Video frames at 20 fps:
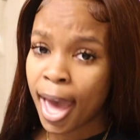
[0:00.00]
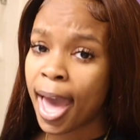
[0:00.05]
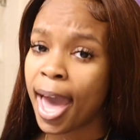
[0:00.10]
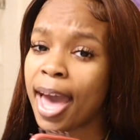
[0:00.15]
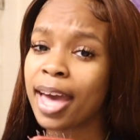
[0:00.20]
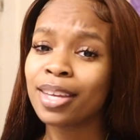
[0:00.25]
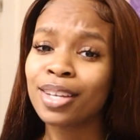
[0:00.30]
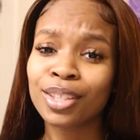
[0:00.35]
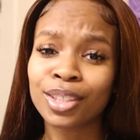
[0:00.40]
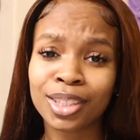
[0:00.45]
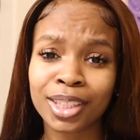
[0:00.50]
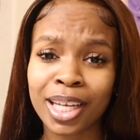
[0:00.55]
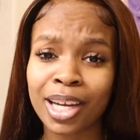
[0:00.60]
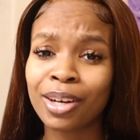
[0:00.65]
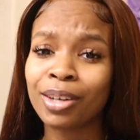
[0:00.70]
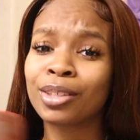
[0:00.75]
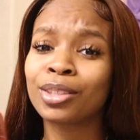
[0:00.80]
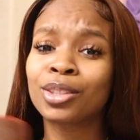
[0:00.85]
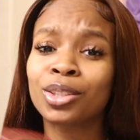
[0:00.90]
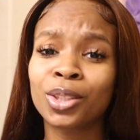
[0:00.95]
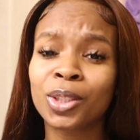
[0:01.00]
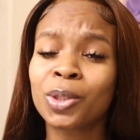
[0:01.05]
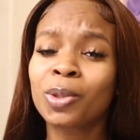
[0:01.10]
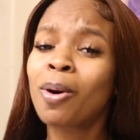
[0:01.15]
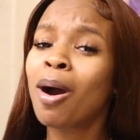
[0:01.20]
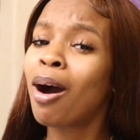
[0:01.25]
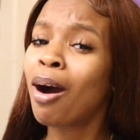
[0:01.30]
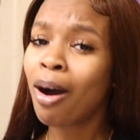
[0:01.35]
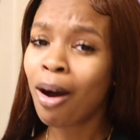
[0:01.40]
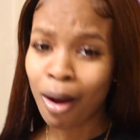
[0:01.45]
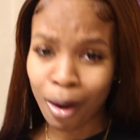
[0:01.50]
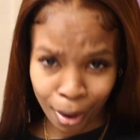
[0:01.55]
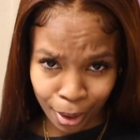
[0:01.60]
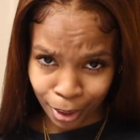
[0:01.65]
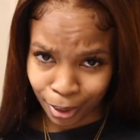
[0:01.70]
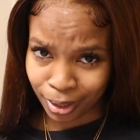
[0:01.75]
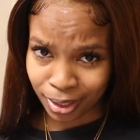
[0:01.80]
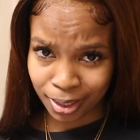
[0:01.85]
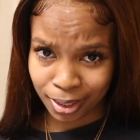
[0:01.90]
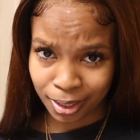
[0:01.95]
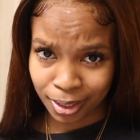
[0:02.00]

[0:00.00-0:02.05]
And you're staring too hard.